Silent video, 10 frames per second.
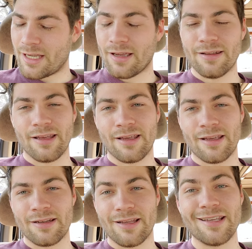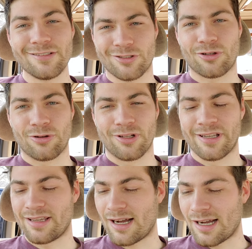and then
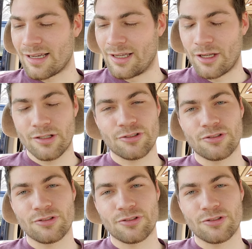internally, I